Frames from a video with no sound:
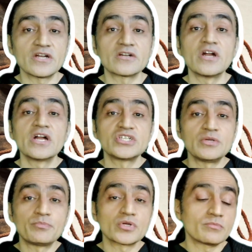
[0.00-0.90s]
care.
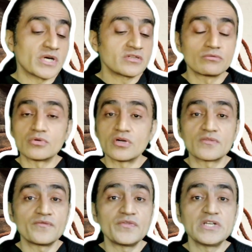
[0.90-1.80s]
She put them on the
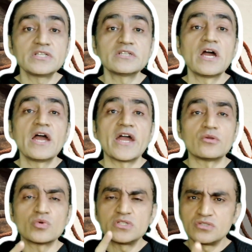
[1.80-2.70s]
wrong feet
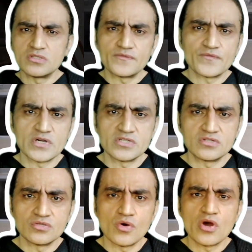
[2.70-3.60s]
and went to the
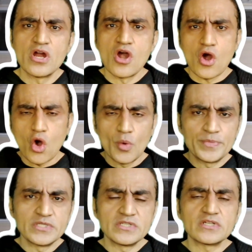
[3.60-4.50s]
front door,
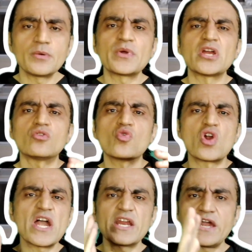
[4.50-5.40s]
opened it up and
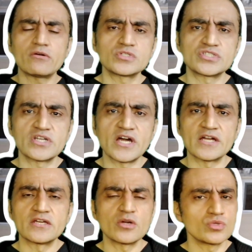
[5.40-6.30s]
ran
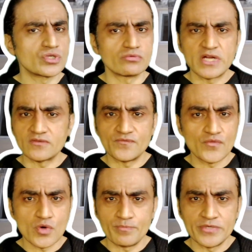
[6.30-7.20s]
outside. It was around
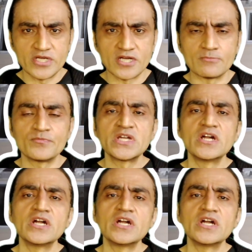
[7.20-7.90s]
4 p.m.